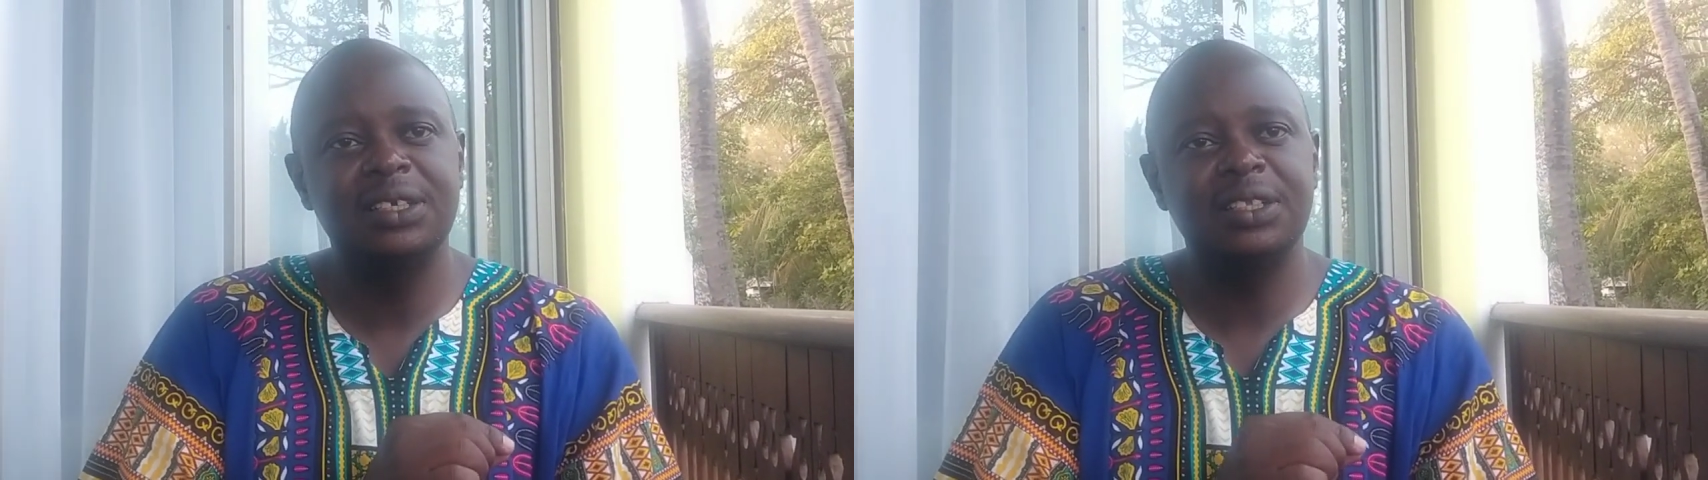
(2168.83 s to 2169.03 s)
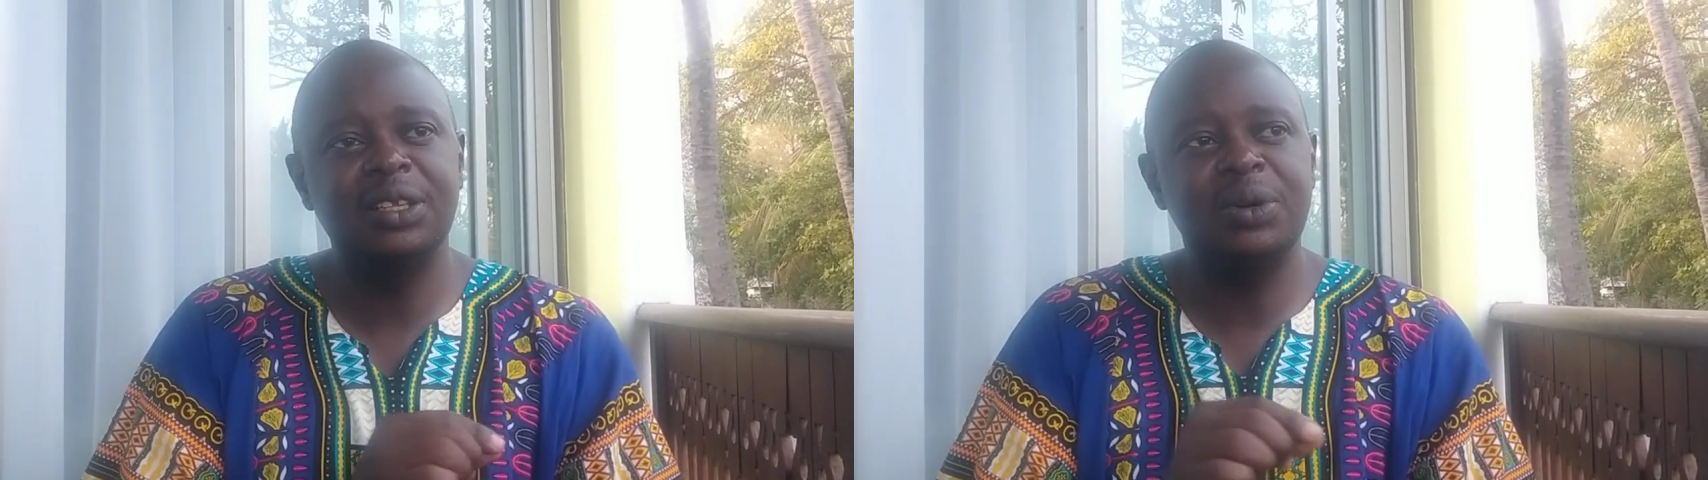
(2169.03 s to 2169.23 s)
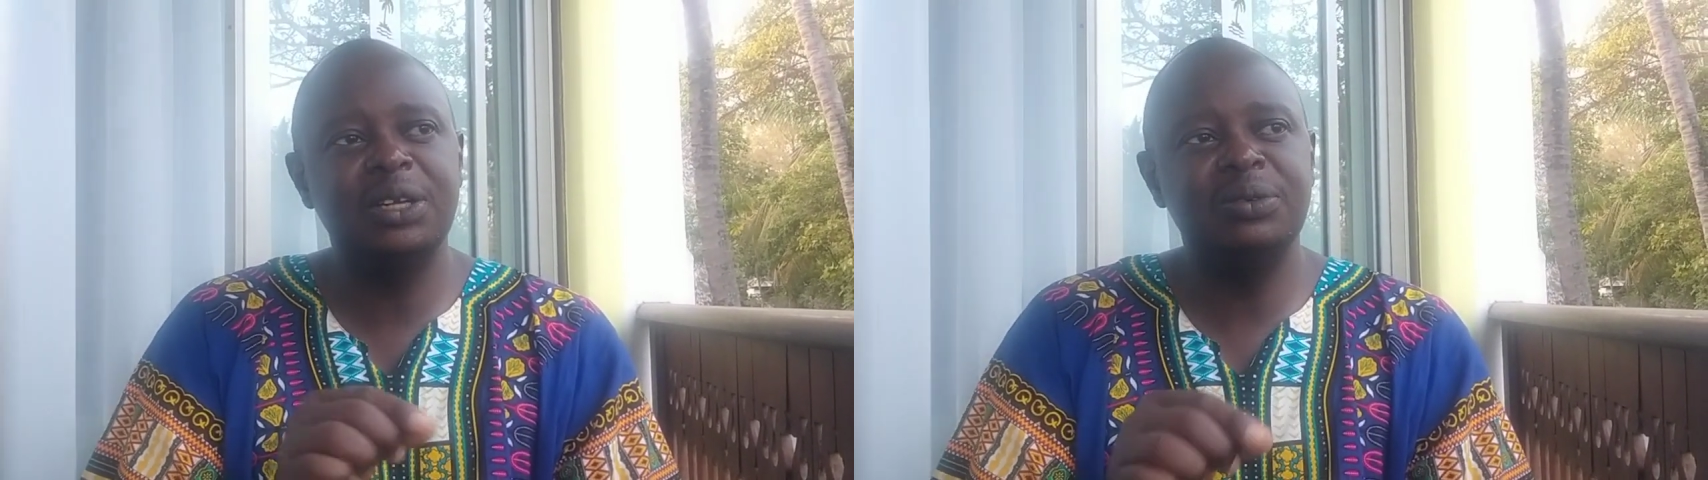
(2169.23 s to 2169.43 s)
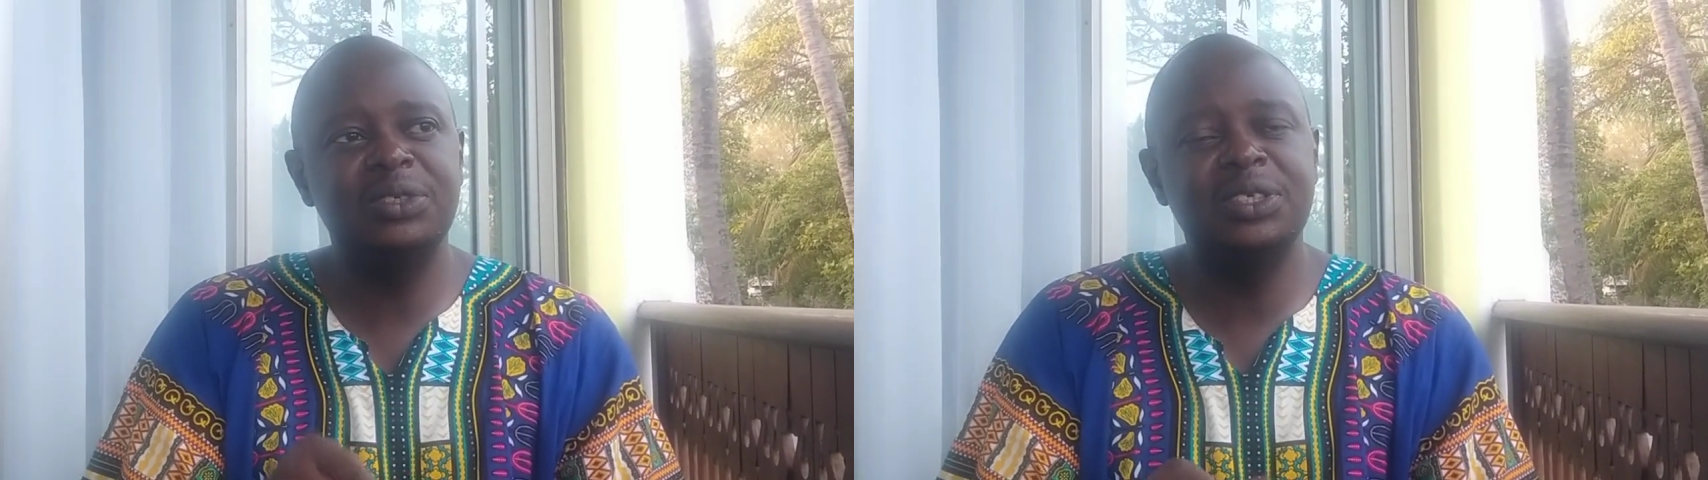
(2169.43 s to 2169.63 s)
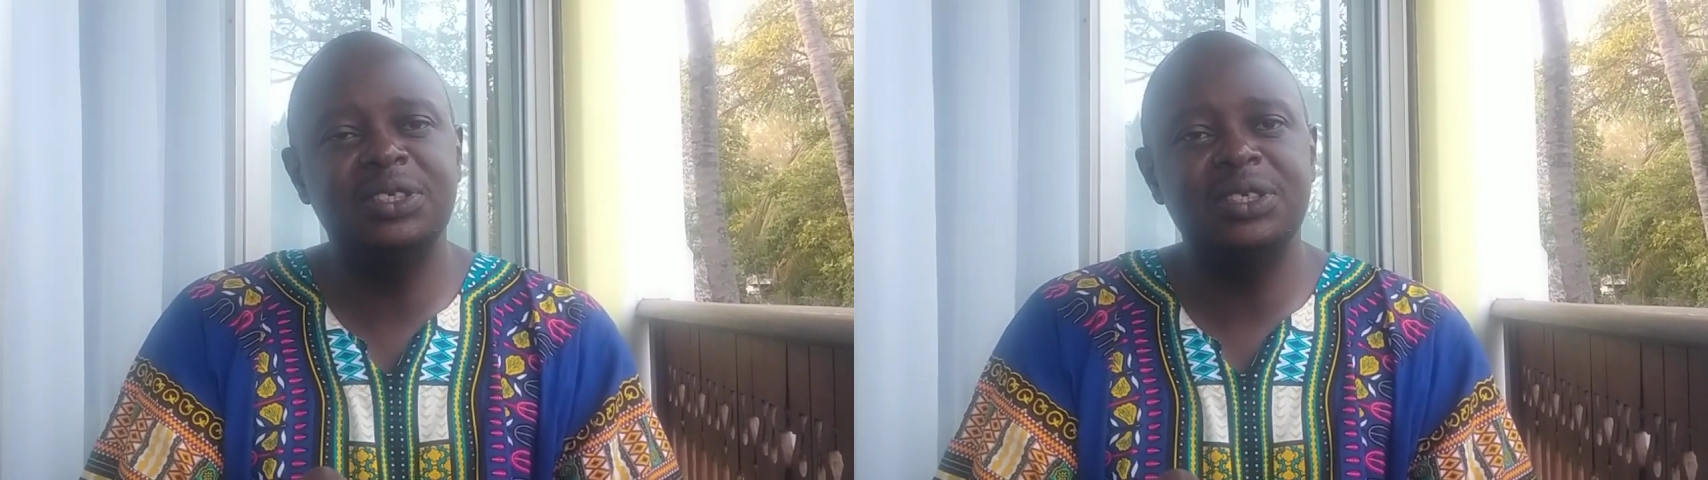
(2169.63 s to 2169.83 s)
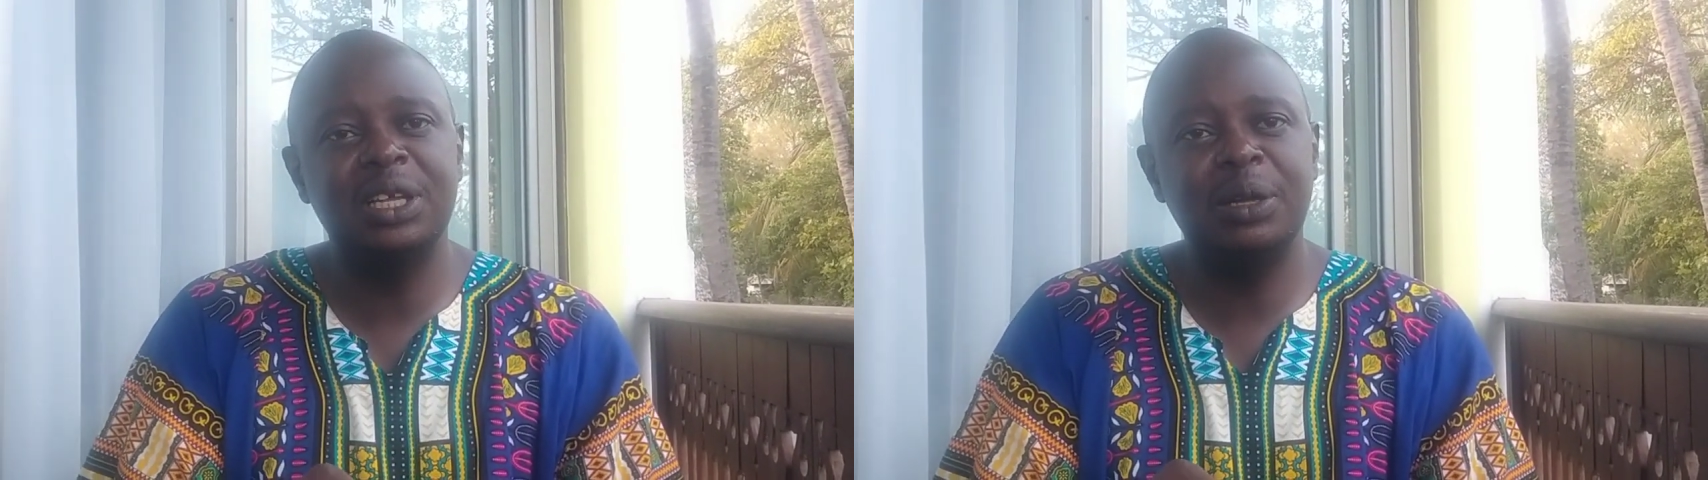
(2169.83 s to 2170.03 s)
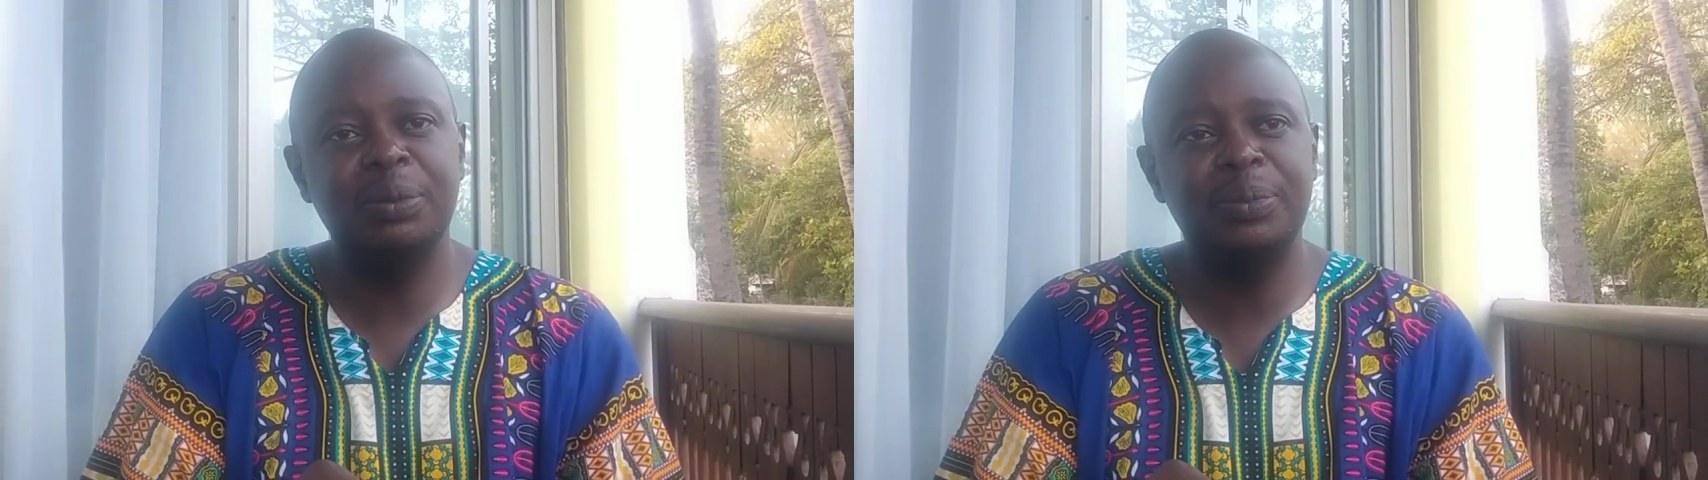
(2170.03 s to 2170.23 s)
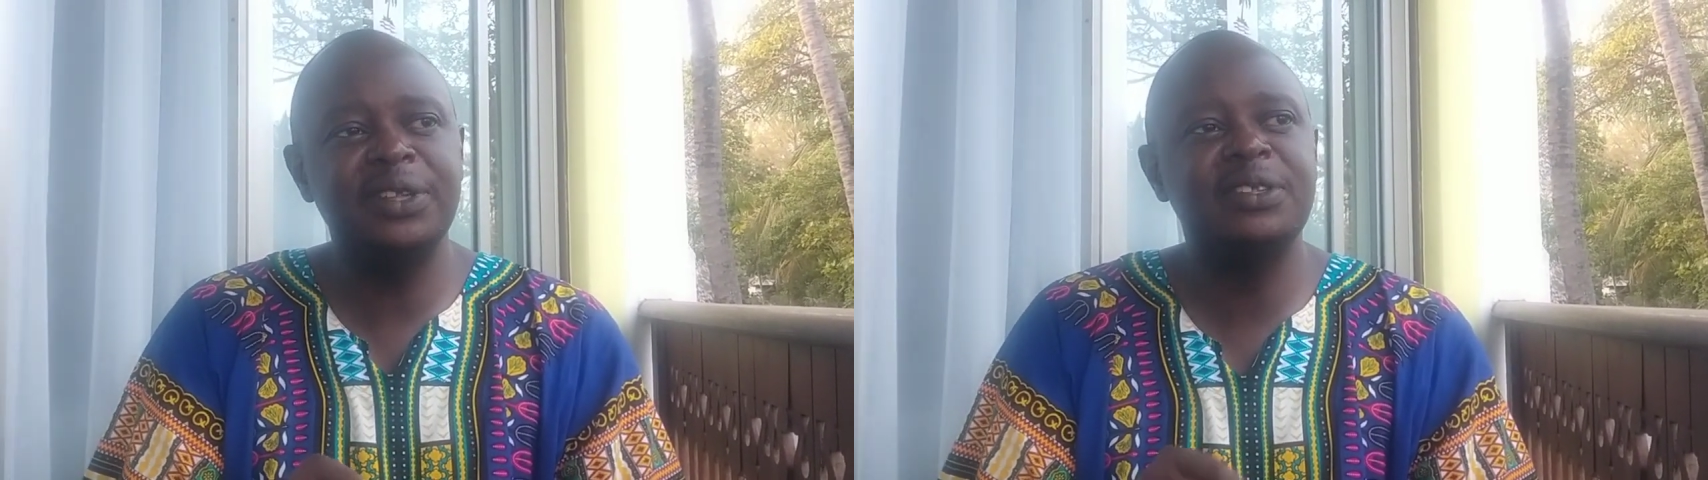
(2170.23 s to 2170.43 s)
the one which is
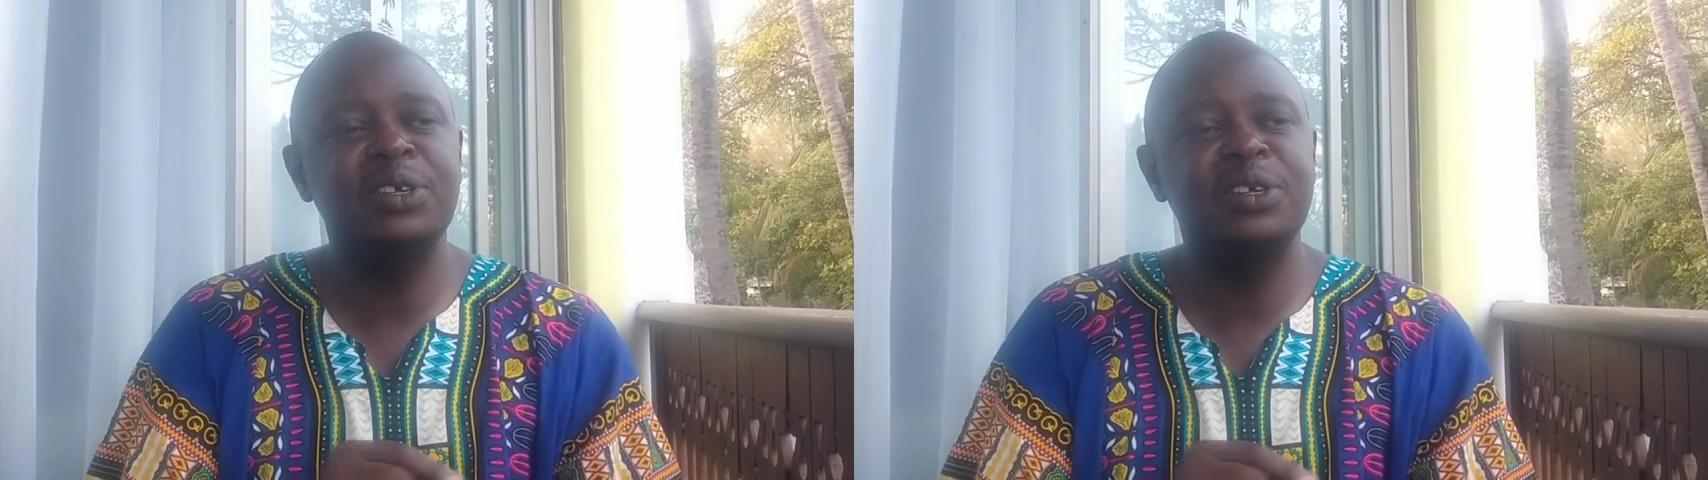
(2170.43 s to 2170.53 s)
pressing